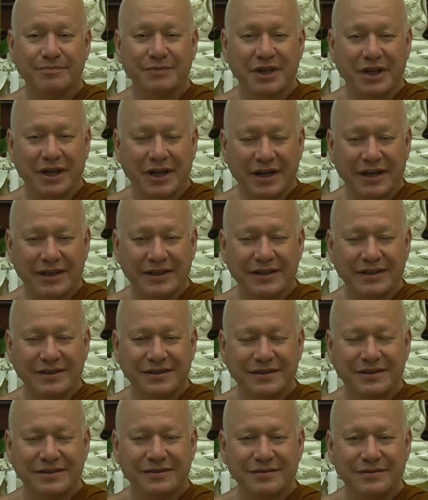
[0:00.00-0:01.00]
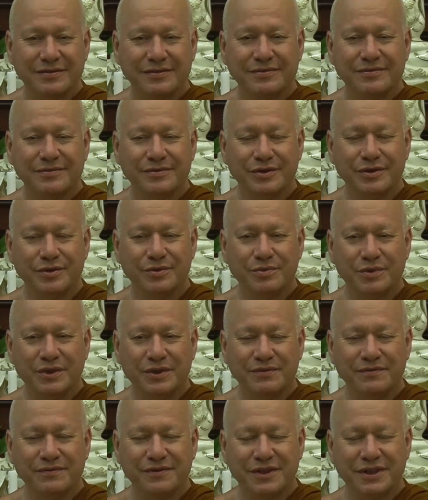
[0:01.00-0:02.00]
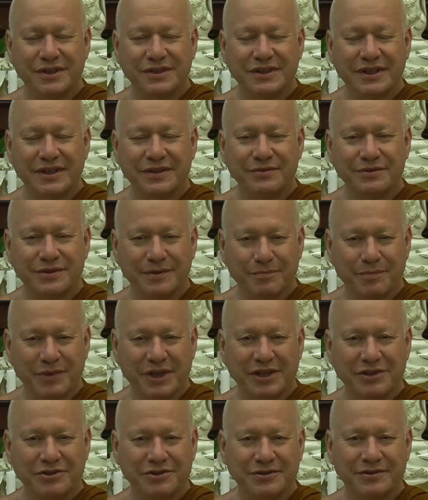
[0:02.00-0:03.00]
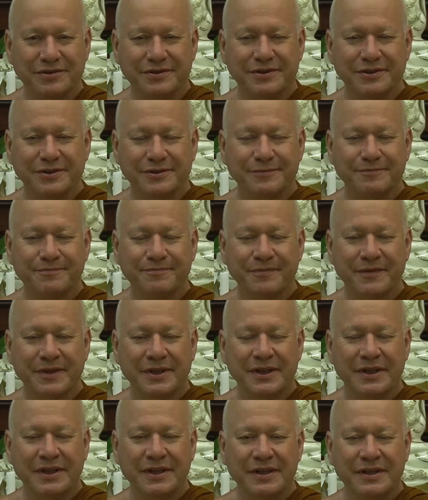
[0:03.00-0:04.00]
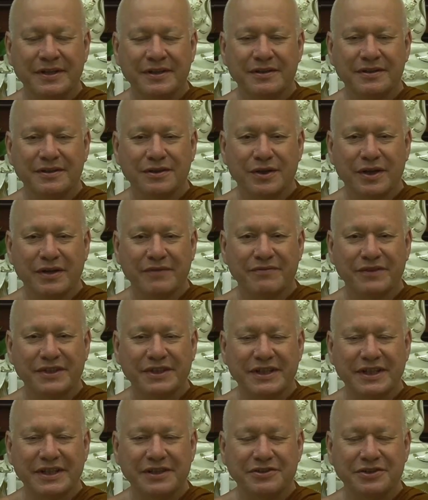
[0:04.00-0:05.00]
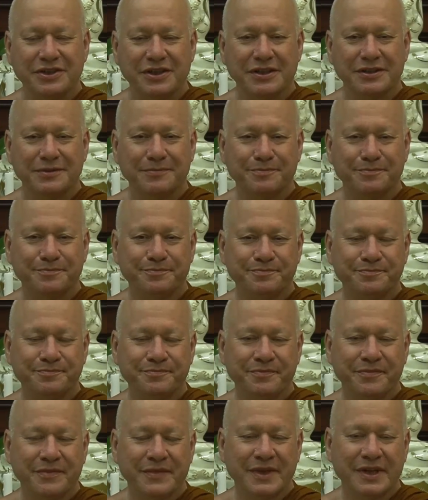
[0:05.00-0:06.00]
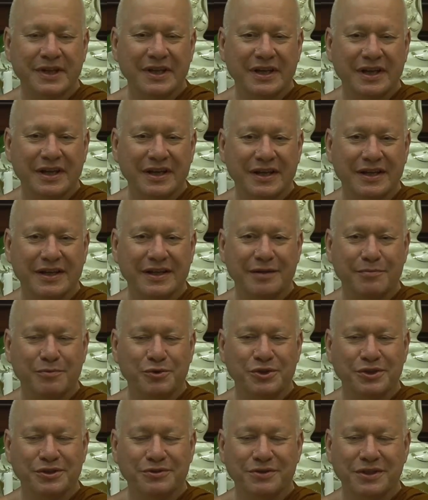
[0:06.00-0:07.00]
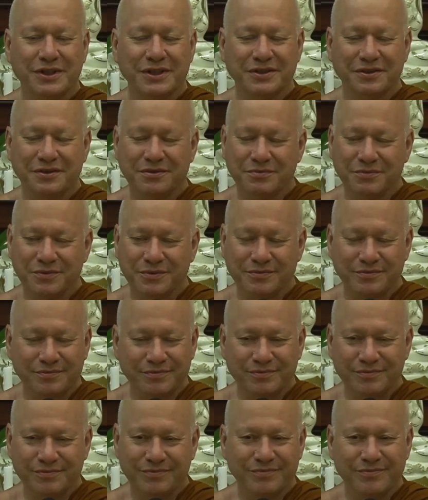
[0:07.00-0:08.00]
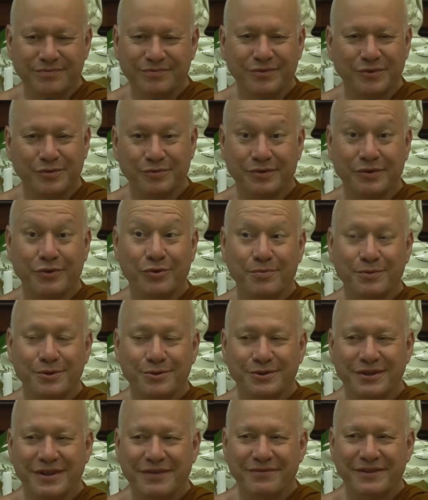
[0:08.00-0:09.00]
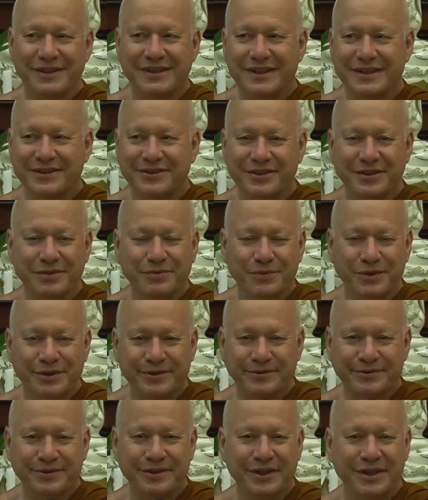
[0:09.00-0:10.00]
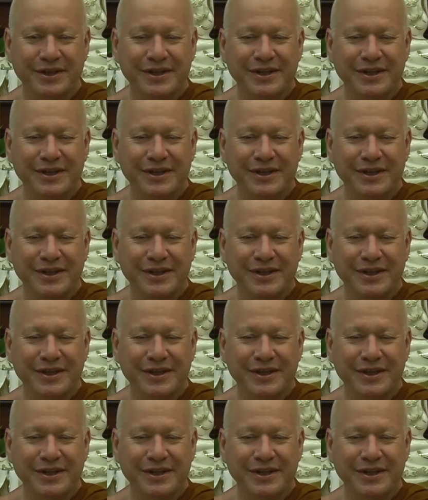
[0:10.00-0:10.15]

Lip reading: kindness, goodwill for ourselves, and patience. So every teacher in the Buddhist tradition, or almost every teacher, will